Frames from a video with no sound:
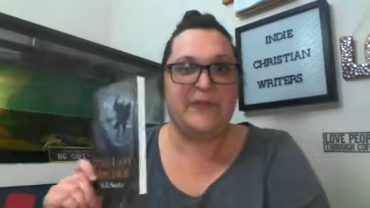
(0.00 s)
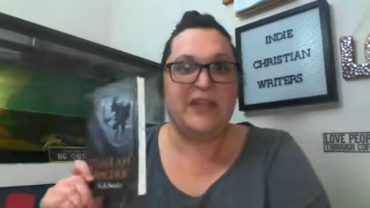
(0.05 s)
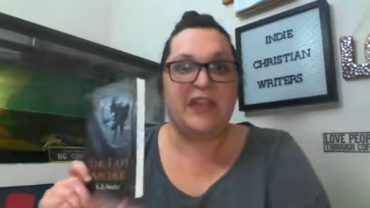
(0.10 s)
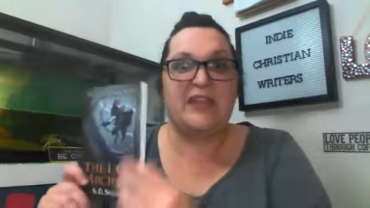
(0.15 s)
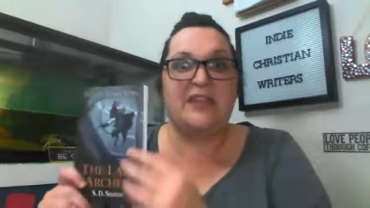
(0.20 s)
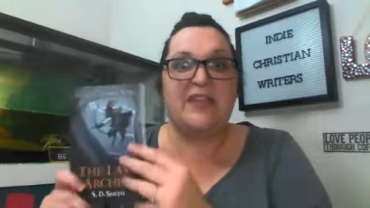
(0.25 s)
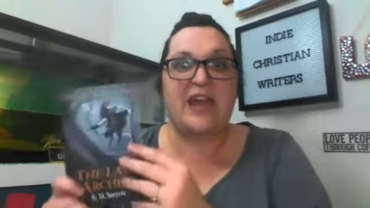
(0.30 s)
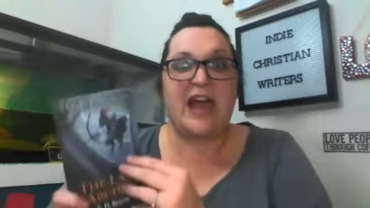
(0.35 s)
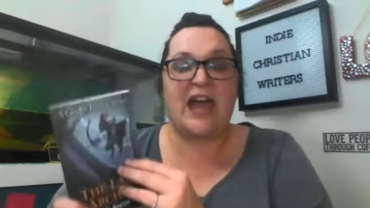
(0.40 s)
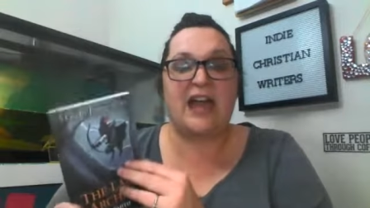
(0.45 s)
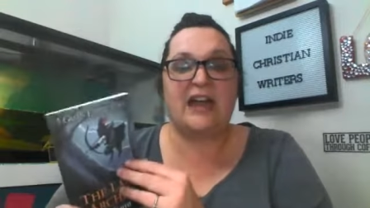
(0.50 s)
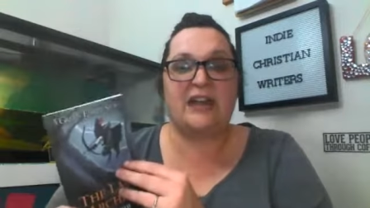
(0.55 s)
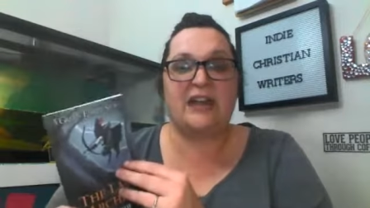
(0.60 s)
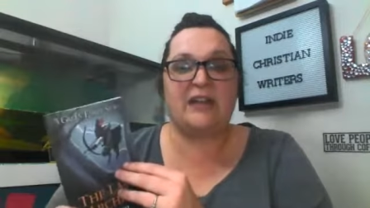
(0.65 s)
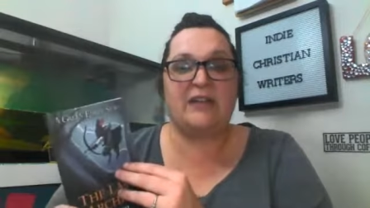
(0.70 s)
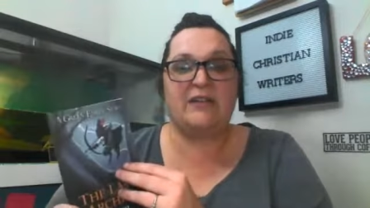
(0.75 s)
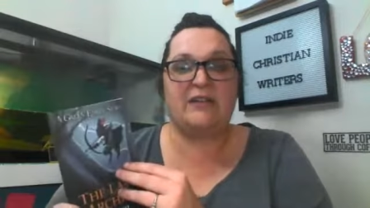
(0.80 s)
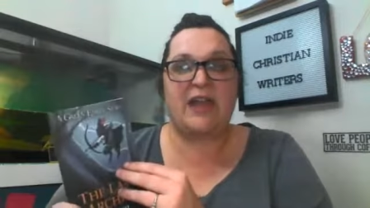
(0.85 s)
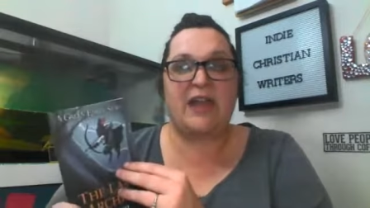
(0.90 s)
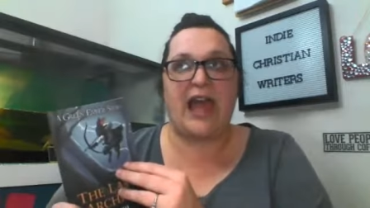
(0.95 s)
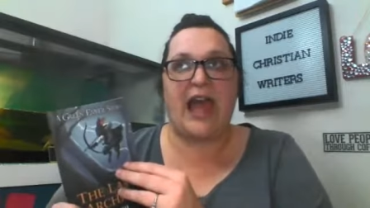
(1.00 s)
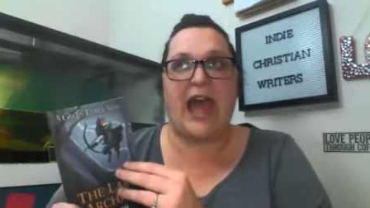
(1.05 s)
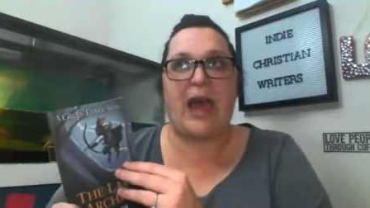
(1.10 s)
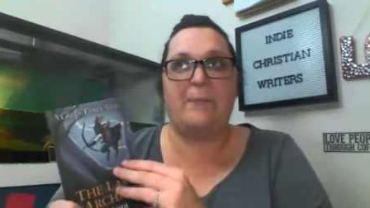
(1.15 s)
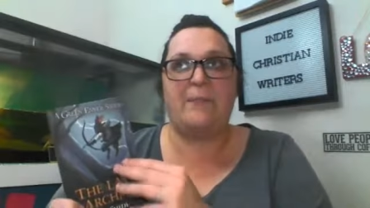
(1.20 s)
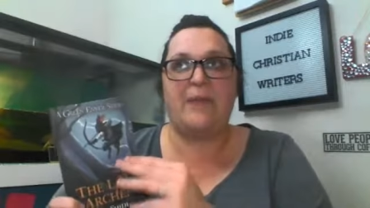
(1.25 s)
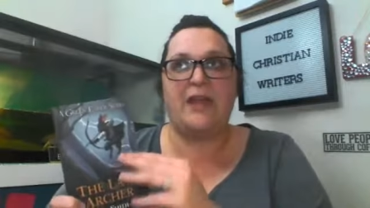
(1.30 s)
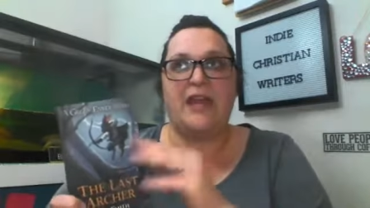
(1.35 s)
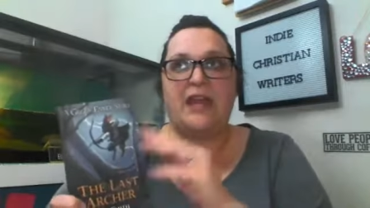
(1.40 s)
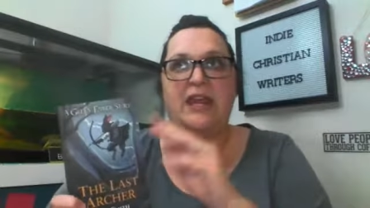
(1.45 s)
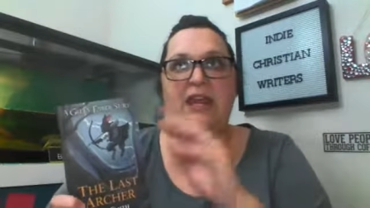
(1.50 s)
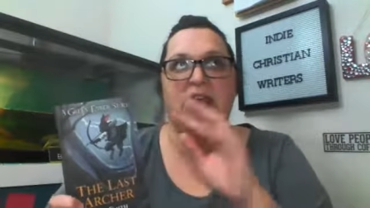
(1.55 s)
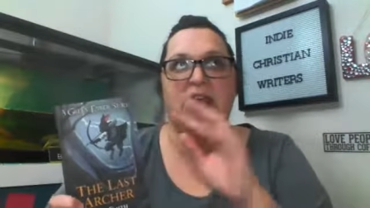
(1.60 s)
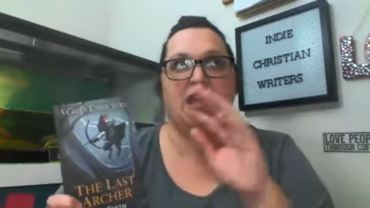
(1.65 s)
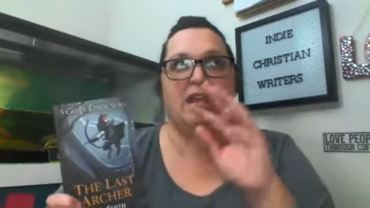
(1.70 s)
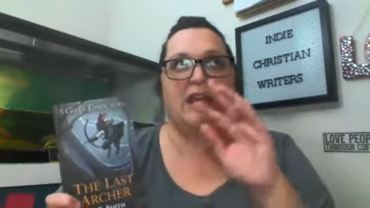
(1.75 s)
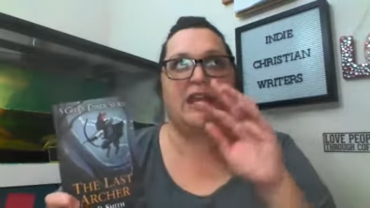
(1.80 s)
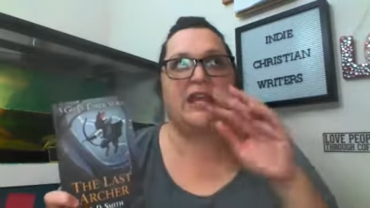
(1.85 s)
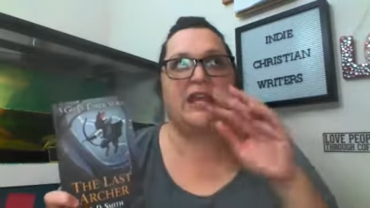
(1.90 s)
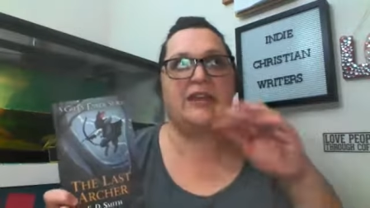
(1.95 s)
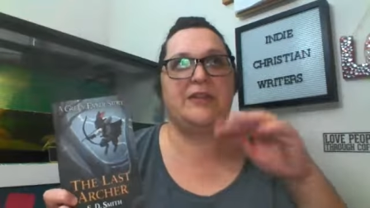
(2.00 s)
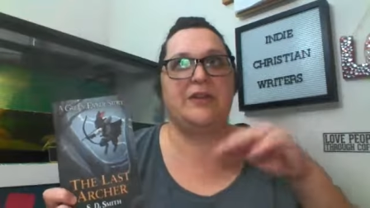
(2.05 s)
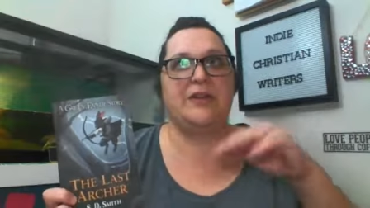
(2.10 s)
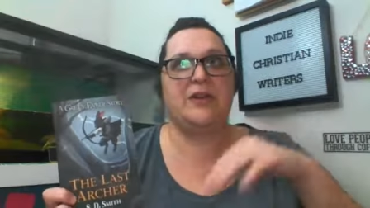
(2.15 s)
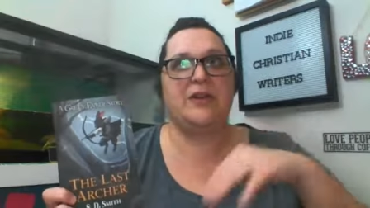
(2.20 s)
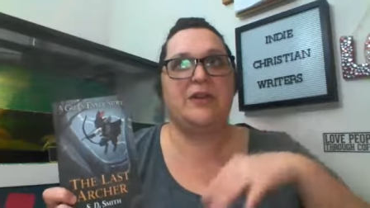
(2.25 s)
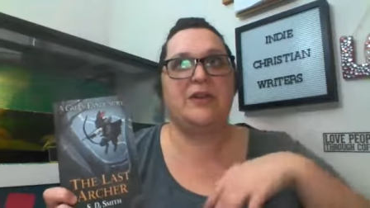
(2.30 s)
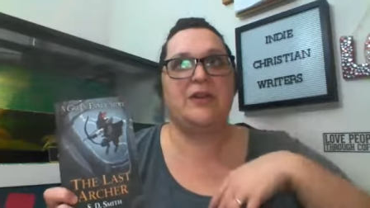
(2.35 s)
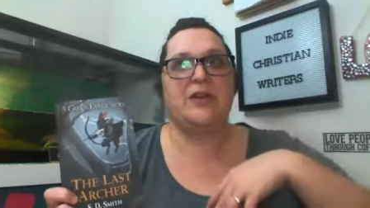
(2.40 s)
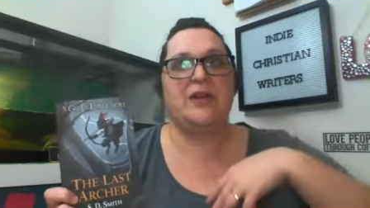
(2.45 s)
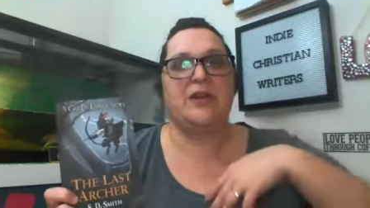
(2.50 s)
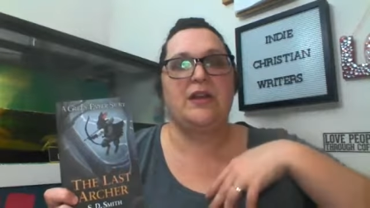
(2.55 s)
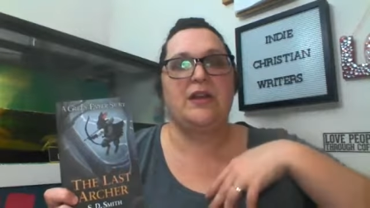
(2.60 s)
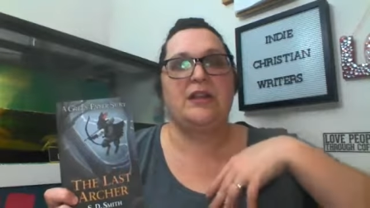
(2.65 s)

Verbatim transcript: that happen either